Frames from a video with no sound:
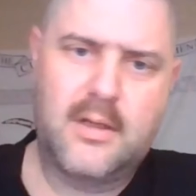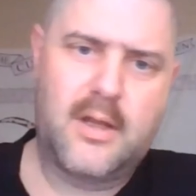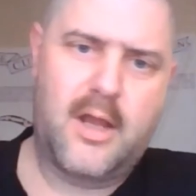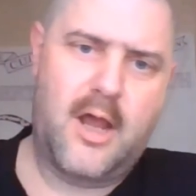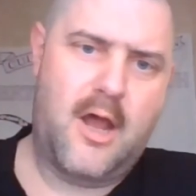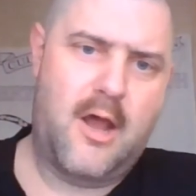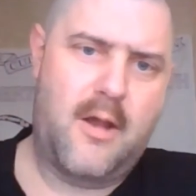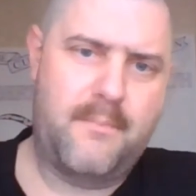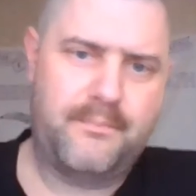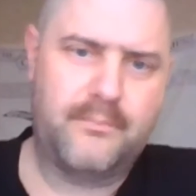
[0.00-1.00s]

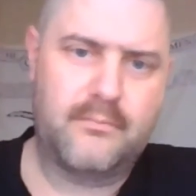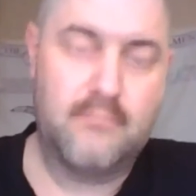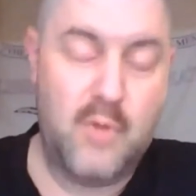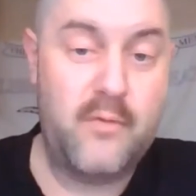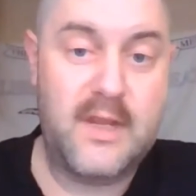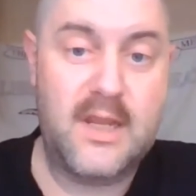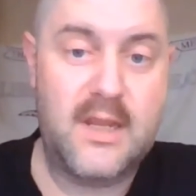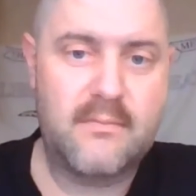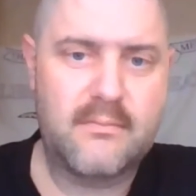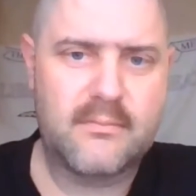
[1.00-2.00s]

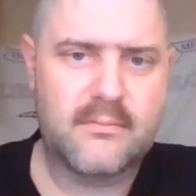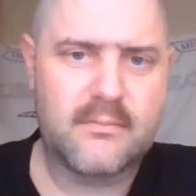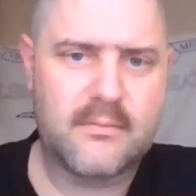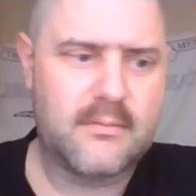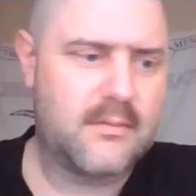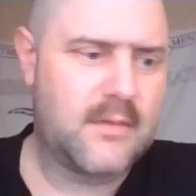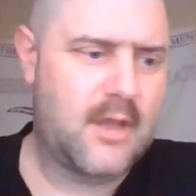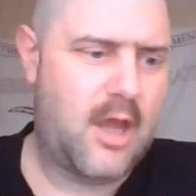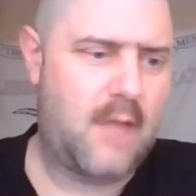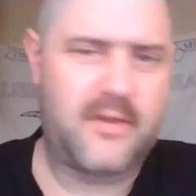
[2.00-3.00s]
movie.
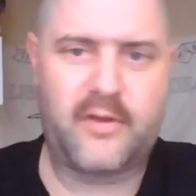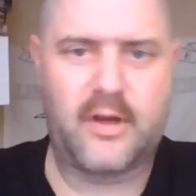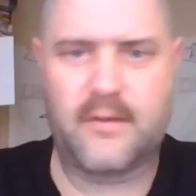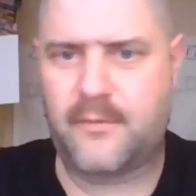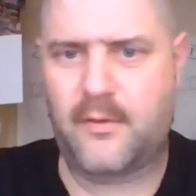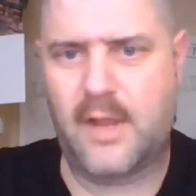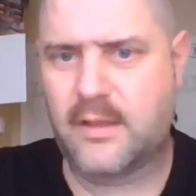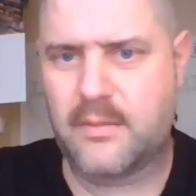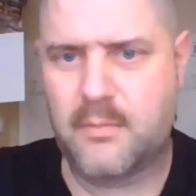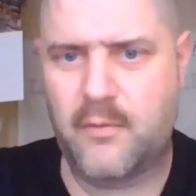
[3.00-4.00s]
It's like a
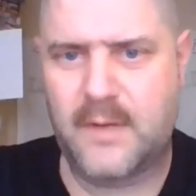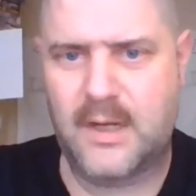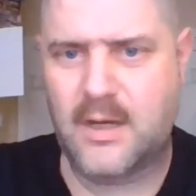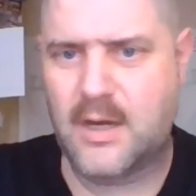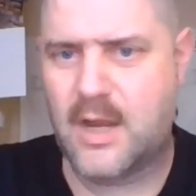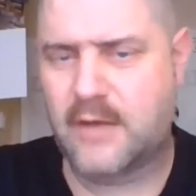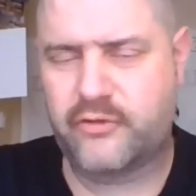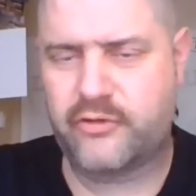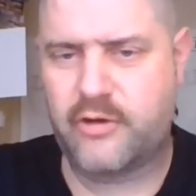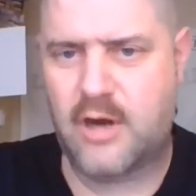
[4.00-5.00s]
full-length movie, not
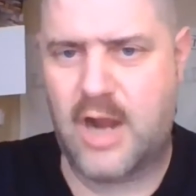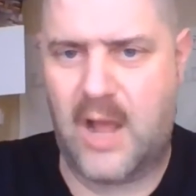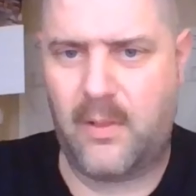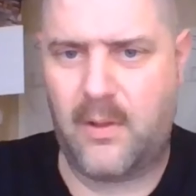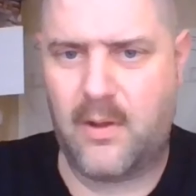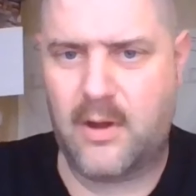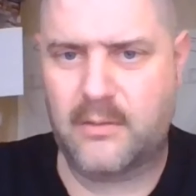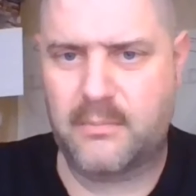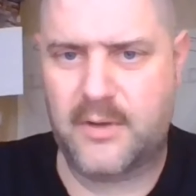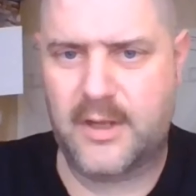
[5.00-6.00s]
sure how
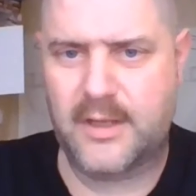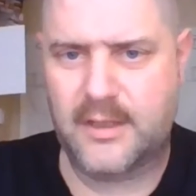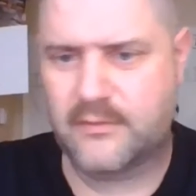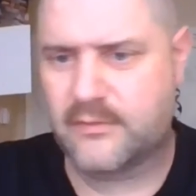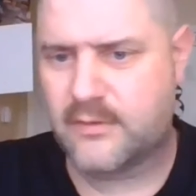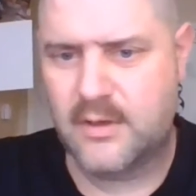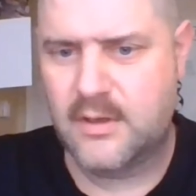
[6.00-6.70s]
long, but it's